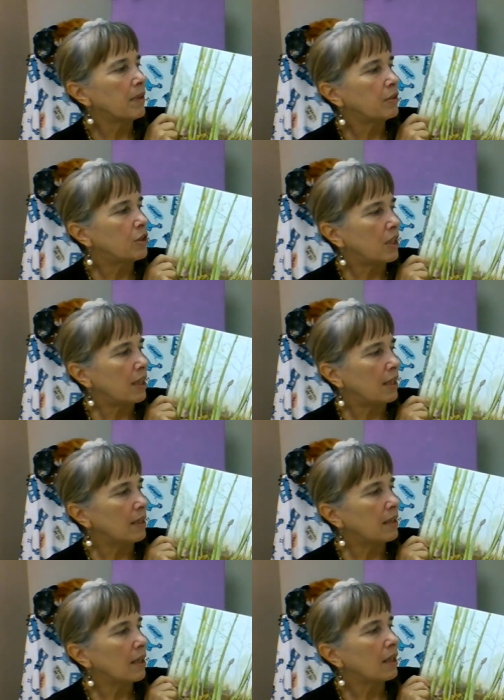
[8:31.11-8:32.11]
to
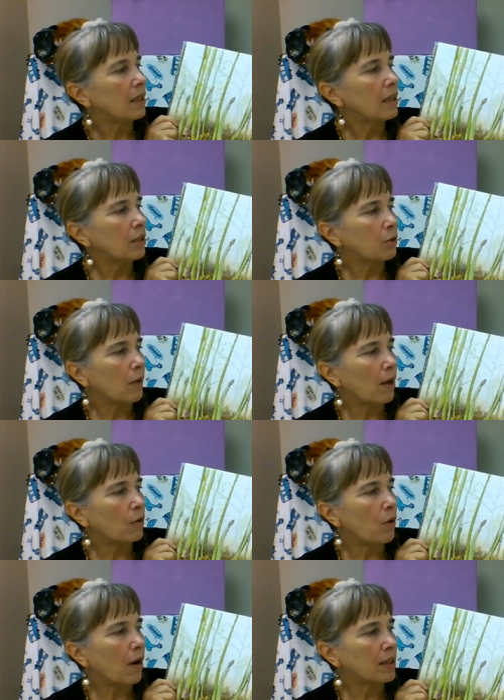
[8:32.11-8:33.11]
eat. Little
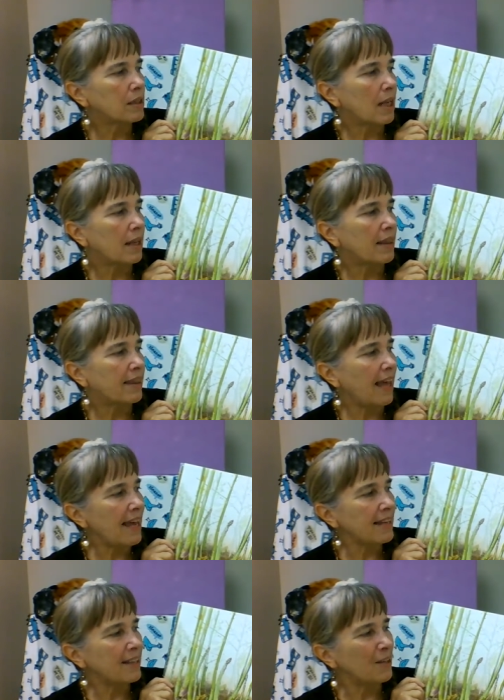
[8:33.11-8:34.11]
Groundhog said,
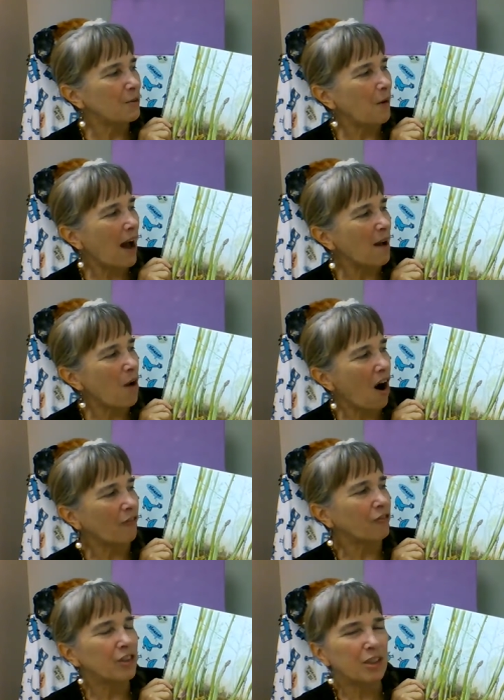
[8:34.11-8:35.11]
Thank you, I'm
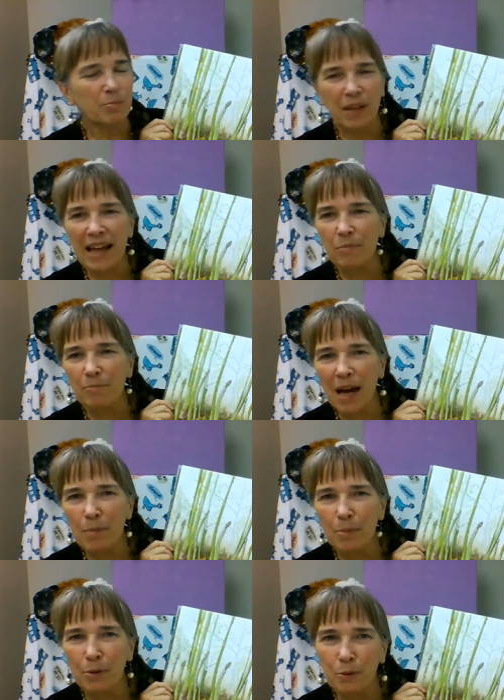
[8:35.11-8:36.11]
off to plant
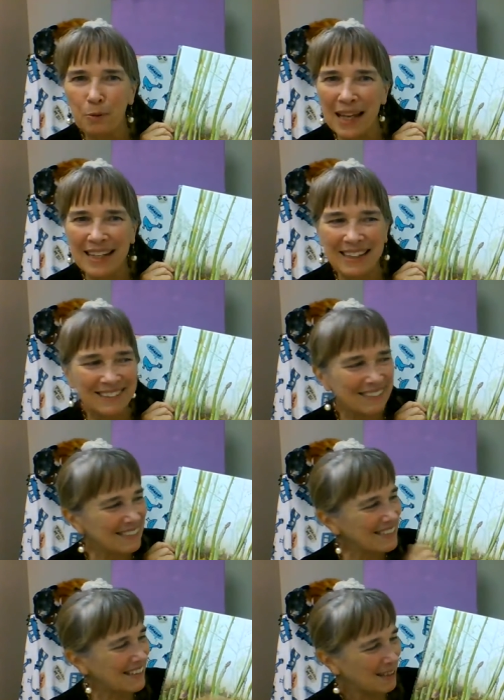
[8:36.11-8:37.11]
my
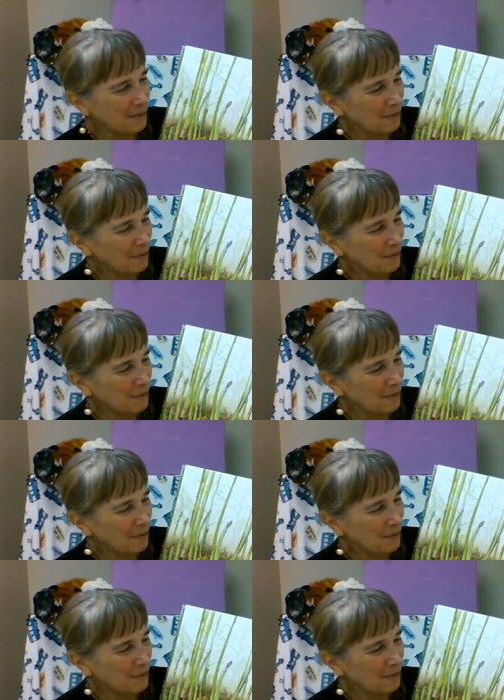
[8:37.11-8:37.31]
perennials.